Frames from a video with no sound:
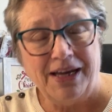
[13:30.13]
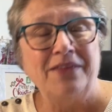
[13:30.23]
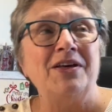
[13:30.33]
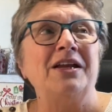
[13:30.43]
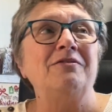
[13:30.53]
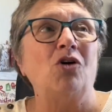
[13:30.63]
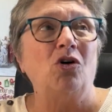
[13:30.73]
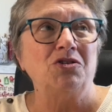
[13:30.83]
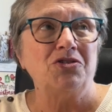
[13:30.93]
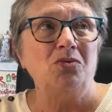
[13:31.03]
And then I've
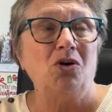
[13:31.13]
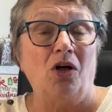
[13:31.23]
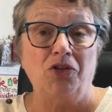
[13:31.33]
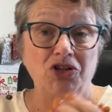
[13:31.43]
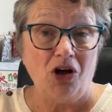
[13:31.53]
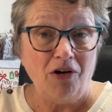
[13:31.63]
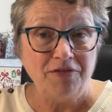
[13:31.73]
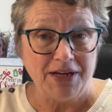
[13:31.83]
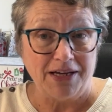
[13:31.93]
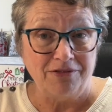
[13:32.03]
also got the
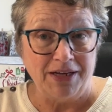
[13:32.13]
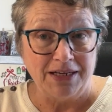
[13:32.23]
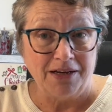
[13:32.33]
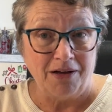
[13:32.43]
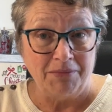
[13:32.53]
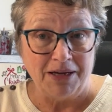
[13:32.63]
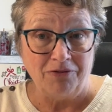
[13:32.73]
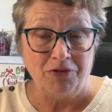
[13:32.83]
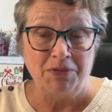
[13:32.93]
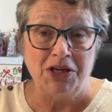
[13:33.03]
Toft Advent coming
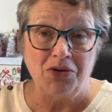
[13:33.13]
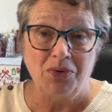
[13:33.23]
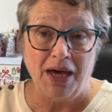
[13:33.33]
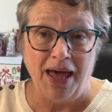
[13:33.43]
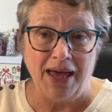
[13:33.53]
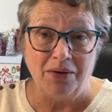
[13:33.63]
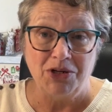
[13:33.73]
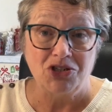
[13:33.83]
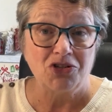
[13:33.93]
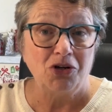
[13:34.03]
from the UK,
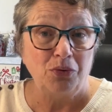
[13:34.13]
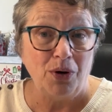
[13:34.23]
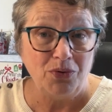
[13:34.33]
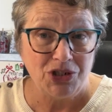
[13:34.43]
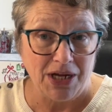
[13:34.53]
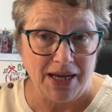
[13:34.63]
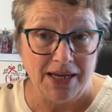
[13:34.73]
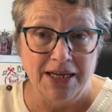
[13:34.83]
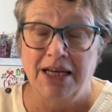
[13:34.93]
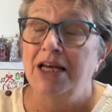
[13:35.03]
which is a crochet.
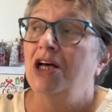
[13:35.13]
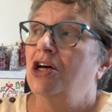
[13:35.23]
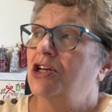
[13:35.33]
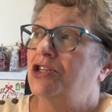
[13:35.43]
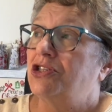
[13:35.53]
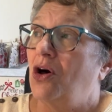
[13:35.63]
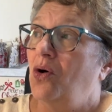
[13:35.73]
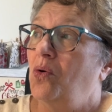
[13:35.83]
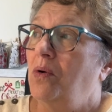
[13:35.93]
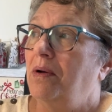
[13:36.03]

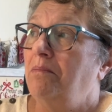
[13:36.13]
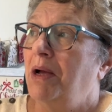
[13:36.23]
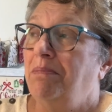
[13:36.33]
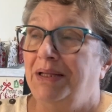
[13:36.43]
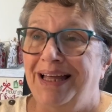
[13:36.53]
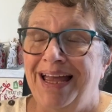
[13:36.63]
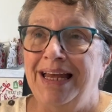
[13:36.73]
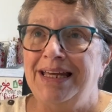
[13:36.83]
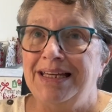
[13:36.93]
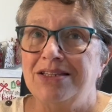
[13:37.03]
So my
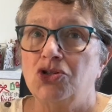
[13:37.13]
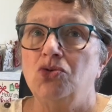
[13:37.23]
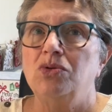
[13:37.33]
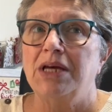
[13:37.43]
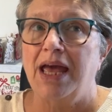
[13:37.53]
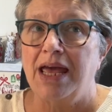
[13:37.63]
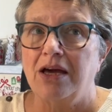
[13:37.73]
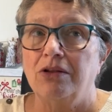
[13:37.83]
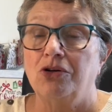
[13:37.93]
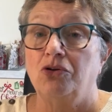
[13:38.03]
plan is to
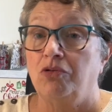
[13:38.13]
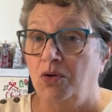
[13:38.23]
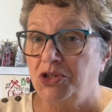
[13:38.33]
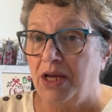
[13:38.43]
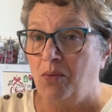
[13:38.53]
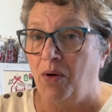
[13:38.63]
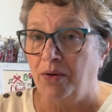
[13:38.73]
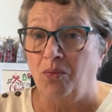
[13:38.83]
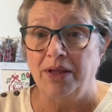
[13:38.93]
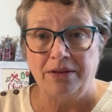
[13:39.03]
take the crochet
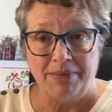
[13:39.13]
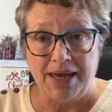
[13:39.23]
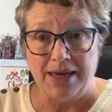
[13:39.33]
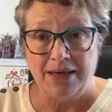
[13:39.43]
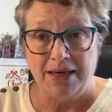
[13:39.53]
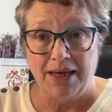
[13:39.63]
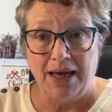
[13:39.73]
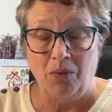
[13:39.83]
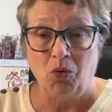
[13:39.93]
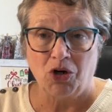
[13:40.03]
one with me
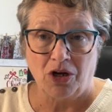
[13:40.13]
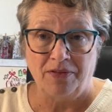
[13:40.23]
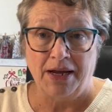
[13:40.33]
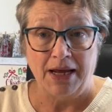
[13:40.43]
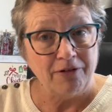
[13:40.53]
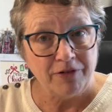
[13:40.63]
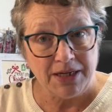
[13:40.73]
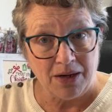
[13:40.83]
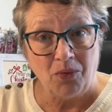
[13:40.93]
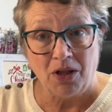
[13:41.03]
and work on that every
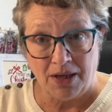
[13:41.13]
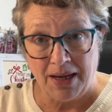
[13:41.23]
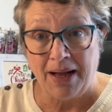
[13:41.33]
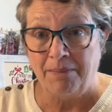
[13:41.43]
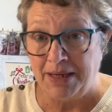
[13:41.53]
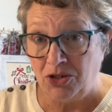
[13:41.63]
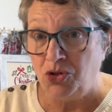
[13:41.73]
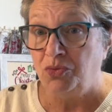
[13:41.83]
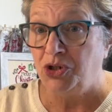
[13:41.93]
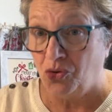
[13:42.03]
day while I am in
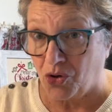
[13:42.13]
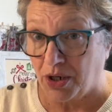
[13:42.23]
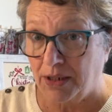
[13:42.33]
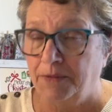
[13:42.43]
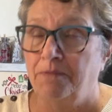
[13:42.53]
New York.